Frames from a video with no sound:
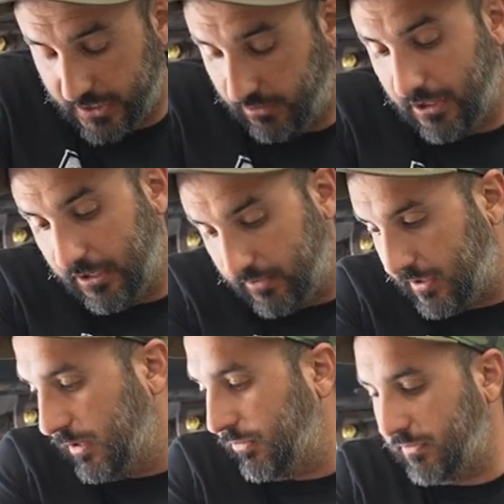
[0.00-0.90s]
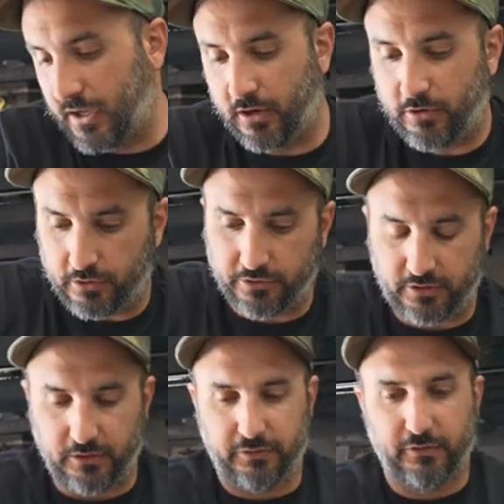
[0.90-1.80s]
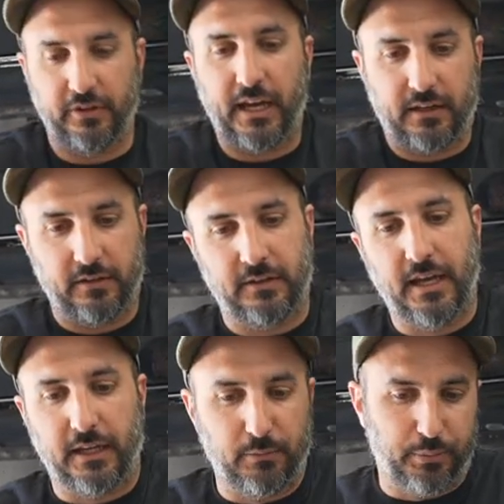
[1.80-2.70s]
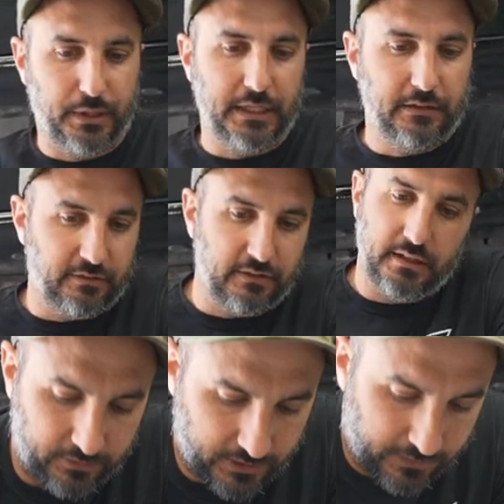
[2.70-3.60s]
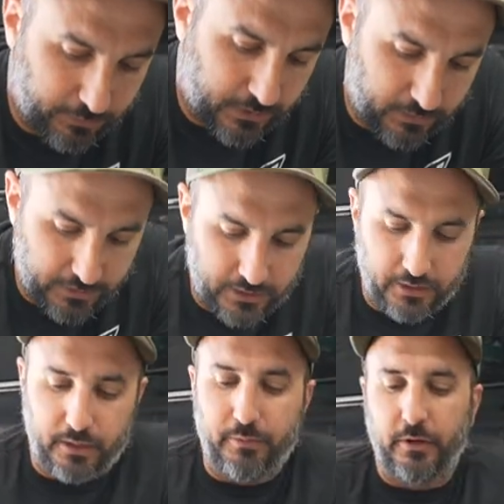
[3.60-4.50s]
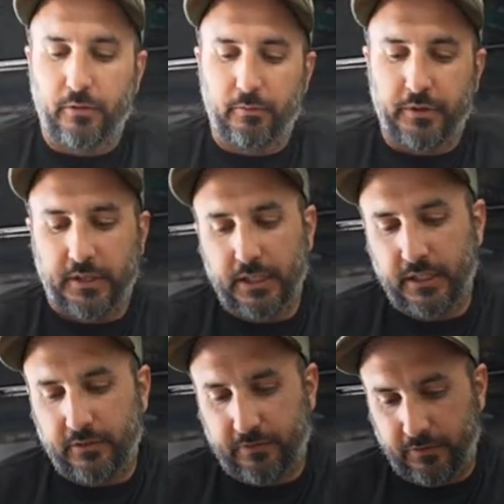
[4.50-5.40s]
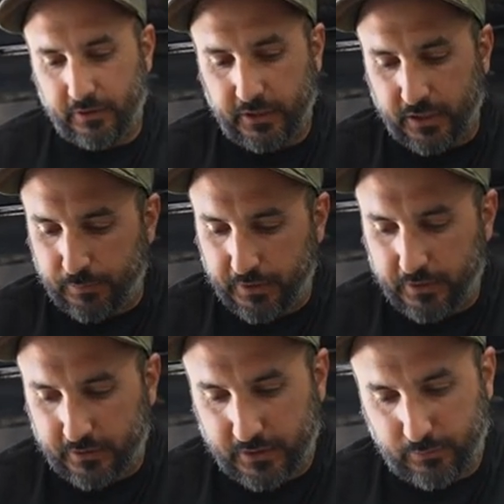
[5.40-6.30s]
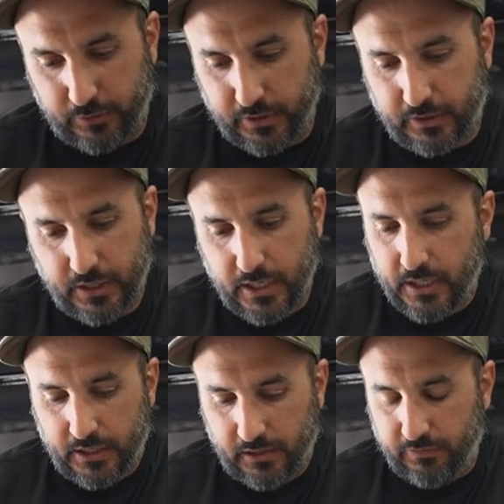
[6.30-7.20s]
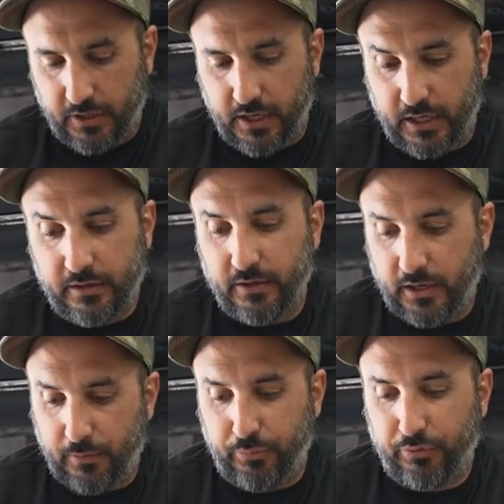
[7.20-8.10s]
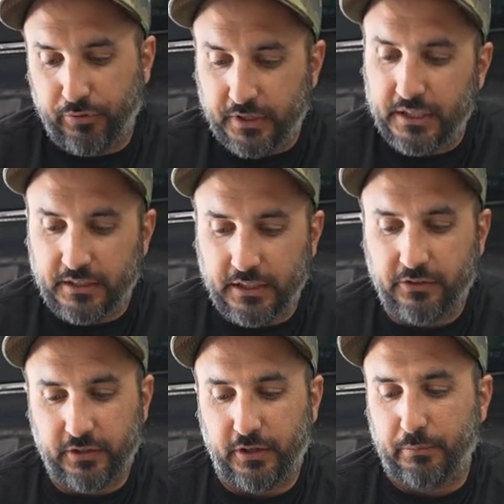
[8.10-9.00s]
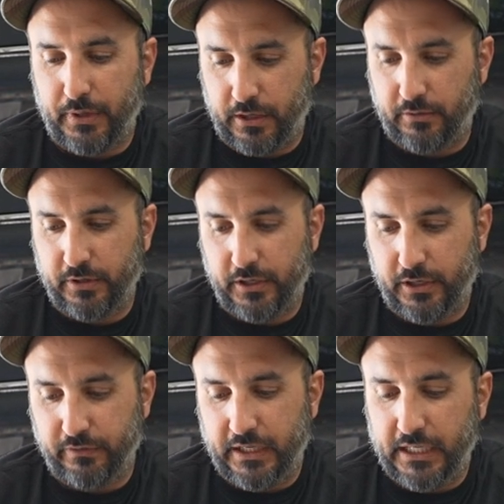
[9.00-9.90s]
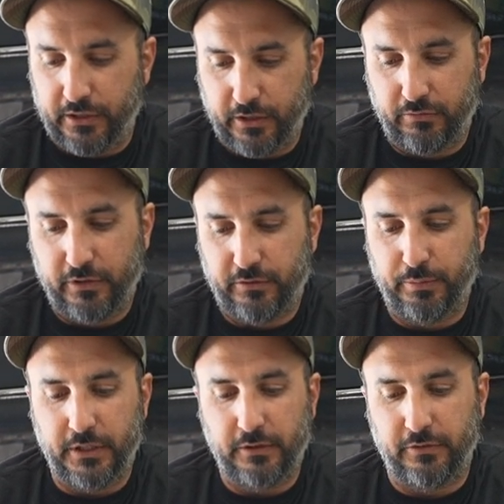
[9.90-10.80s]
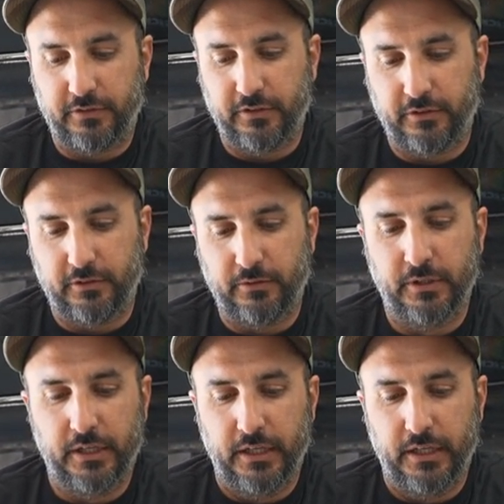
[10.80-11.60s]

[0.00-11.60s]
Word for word: a lot of the times I've got to hold stuff for Zach to tack in place so that's why we ended up going with these For got me hooked up with they've got a pretty decent amount of heat coverage but you still